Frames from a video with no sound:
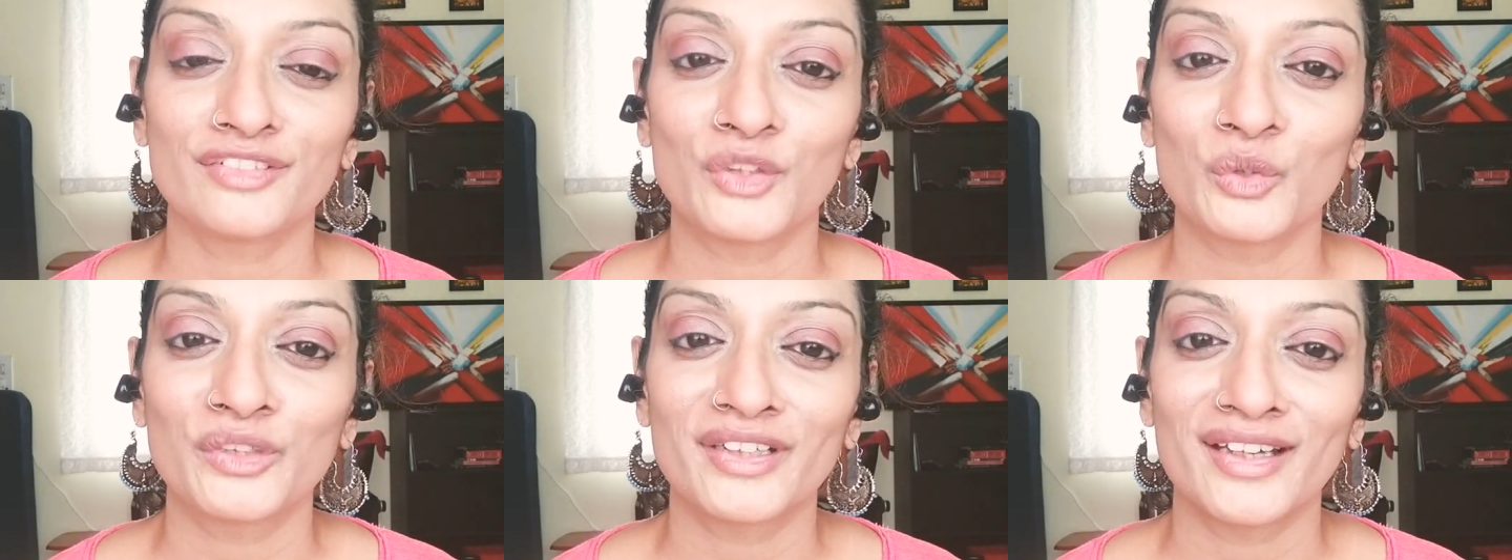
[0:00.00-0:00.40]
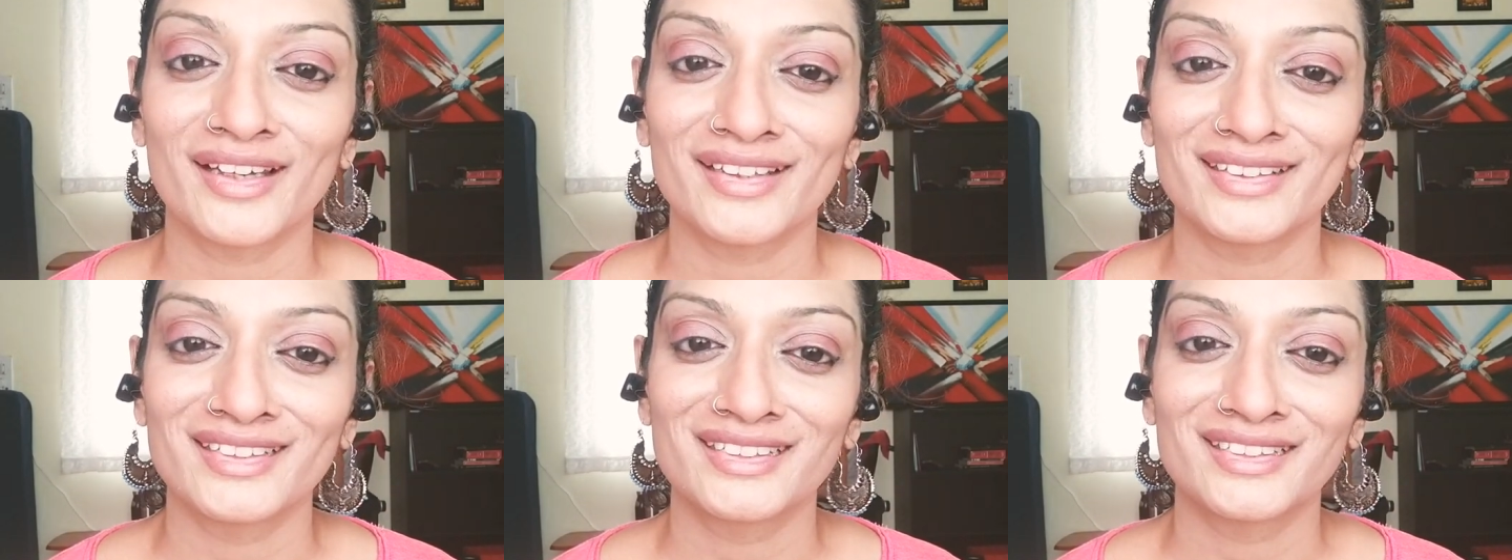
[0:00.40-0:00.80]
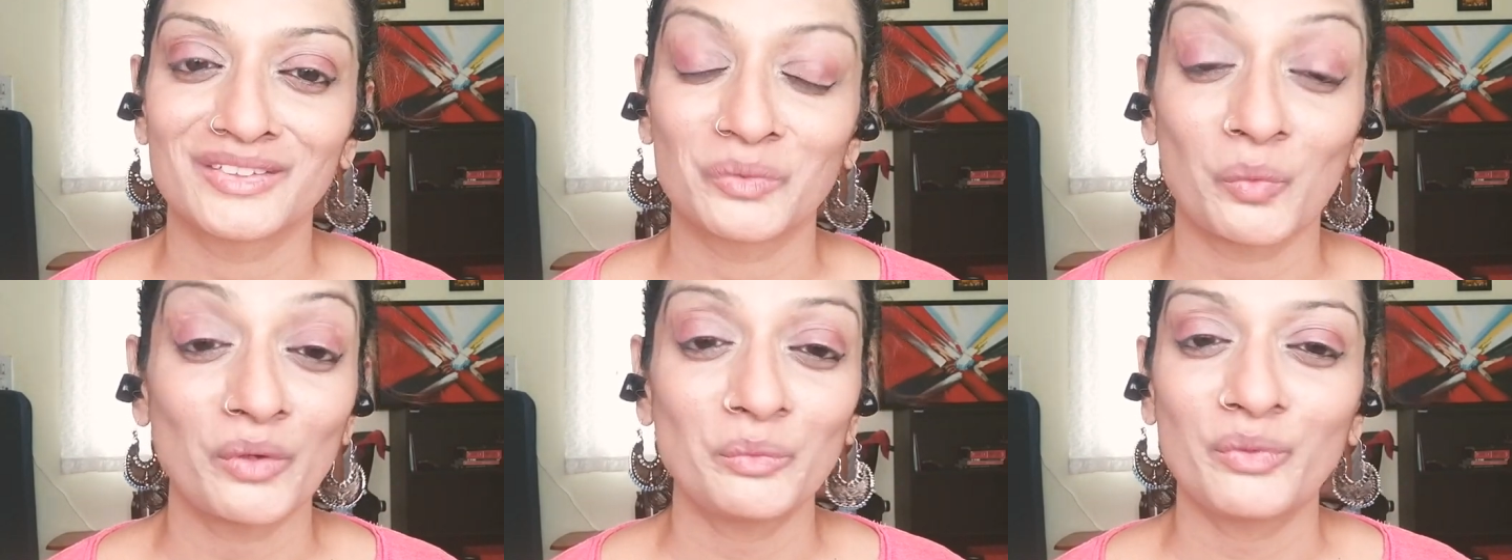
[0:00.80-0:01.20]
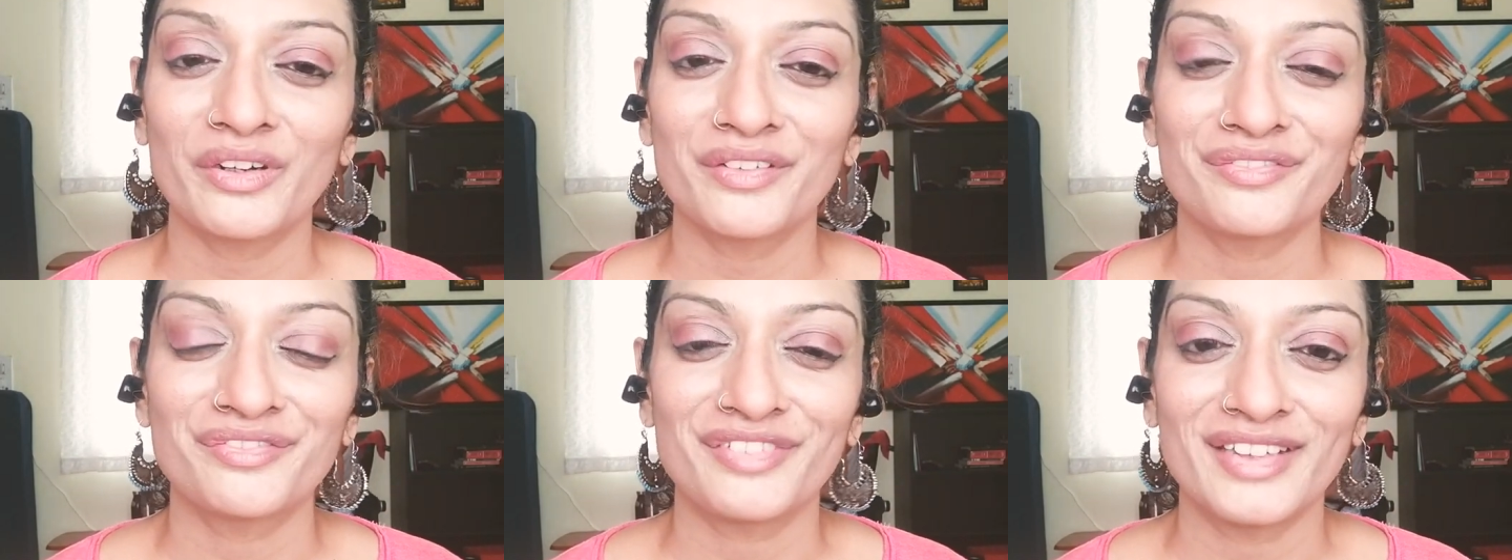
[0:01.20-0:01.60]
look like? What would
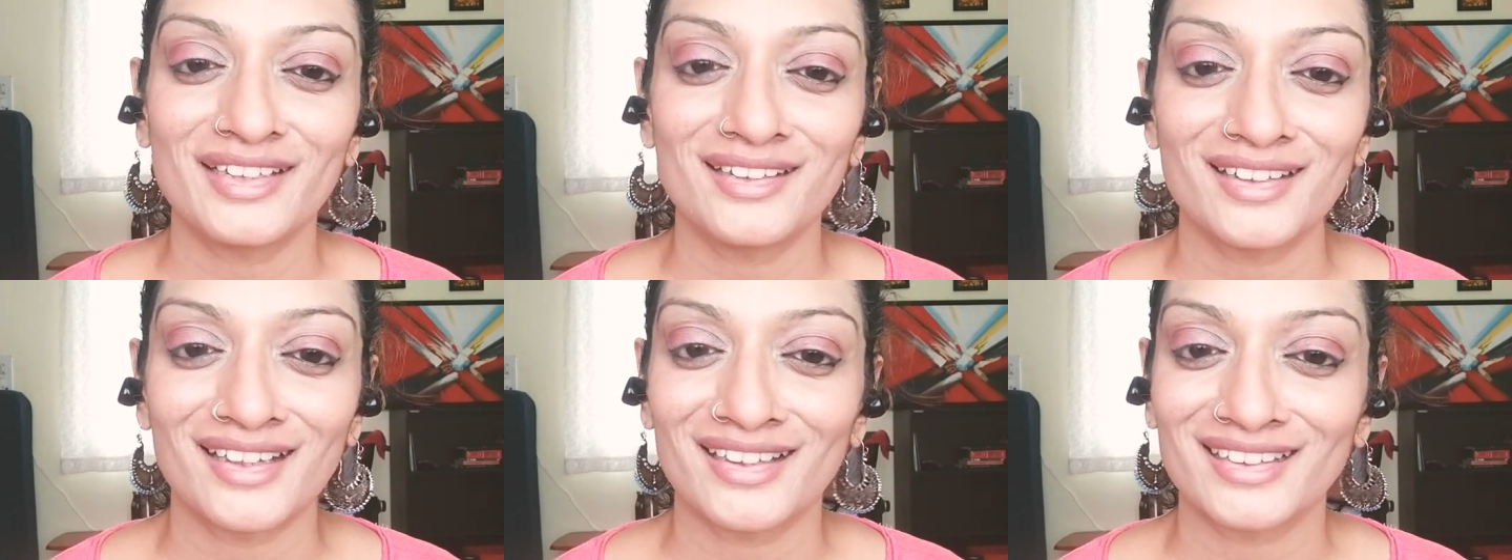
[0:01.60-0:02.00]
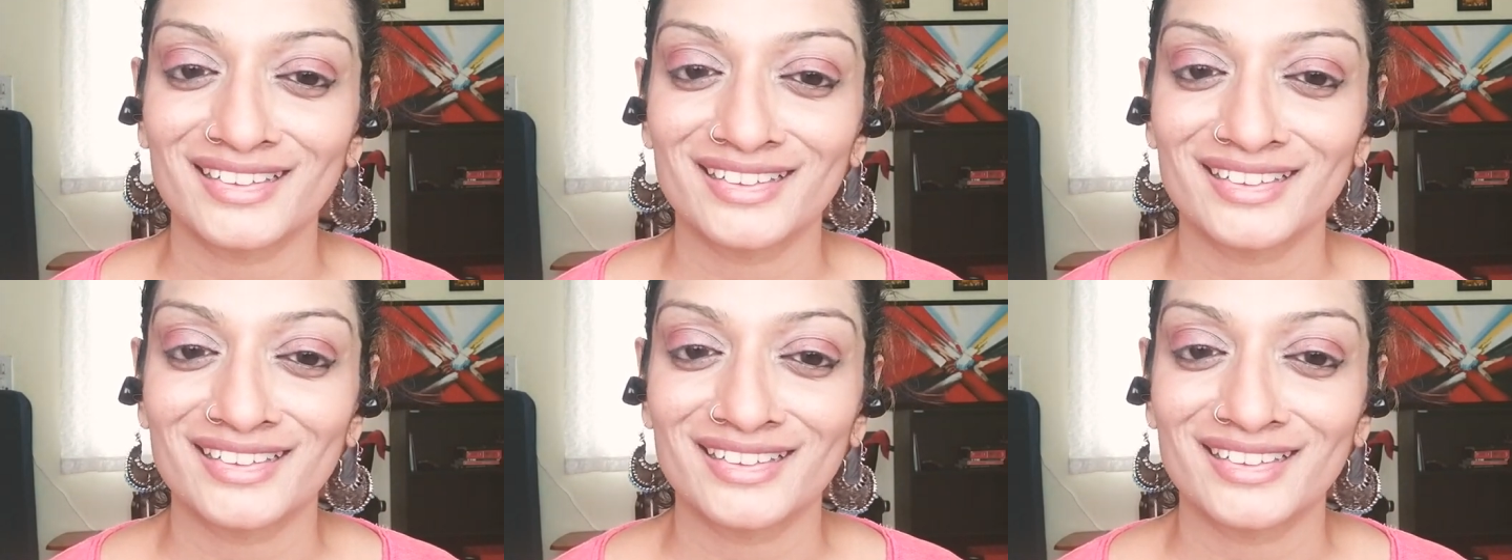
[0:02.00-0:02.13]
it feel like